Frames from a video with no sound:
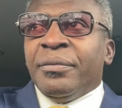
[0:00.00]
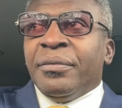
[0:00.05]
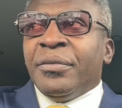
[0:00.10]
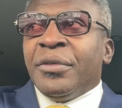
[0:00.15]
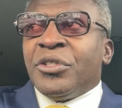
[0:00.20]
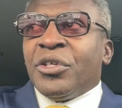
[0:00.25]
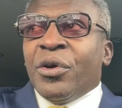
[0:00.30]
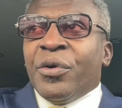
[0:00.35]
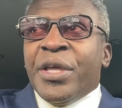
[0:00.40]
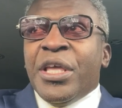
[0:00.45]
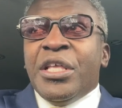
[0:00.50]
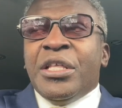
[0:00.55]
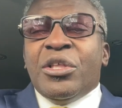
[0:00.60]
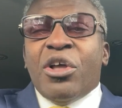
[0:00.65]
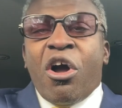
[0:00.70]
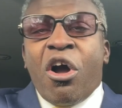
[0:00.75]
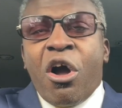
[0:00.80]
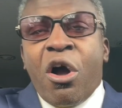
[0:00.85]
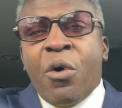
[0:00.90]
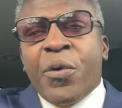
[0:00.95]
So he
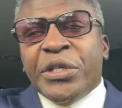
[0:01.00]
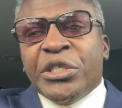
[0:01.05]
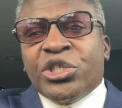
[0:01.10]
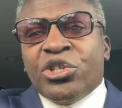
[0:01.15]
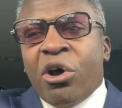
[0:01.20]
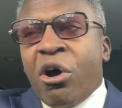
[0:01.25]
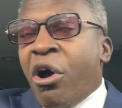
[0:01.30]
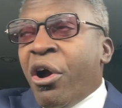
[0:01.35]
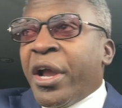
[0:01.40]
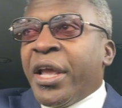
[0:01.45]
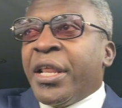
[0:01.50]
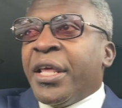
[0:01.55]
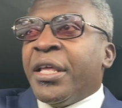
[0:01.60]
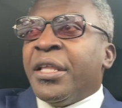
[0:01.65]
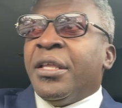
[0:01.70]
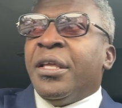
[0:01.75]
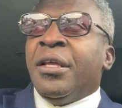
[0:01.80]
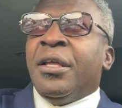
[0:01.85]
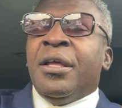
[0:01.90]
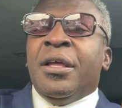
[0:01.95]
always
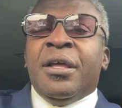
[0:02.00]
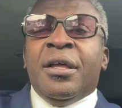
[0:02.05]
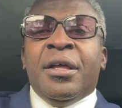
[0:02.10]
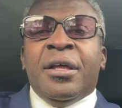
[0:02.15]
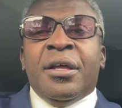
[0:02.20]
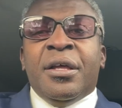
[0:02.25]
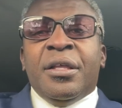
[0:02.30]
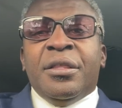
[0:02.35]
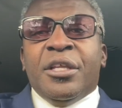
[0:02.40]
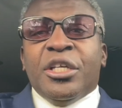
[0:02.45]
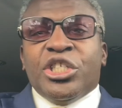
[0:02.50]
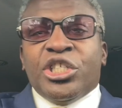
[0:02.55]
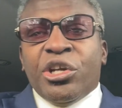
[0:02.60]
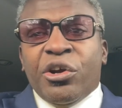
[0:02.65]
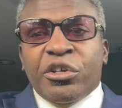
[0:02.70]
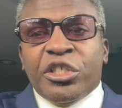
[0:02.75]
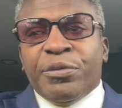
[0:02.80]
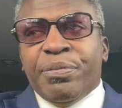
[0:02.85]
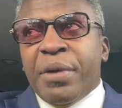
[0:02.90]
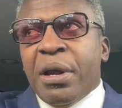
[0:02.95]
targeted the
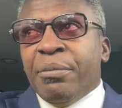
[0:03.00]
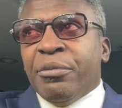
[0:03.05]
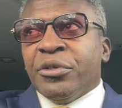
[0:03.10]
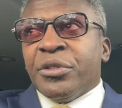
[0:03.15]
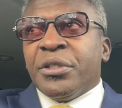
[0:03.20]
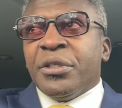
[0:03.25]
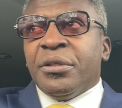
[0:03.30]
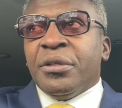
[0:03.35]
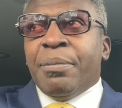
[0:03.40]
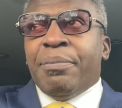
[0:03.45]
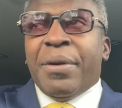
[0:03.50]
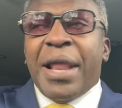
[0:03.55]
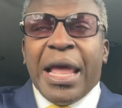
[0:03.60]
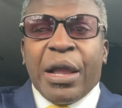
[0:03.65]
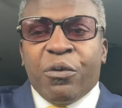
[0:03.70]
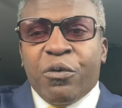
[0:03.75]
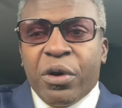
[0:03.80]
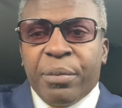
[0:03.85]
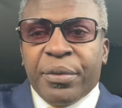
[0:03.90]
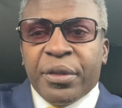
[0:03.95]
church members, the
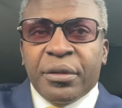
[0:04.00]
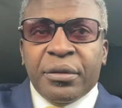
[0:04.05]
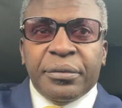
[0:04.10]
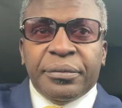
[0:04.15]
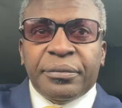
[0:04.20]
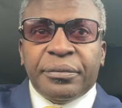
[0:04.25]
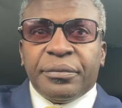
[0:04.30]
black women.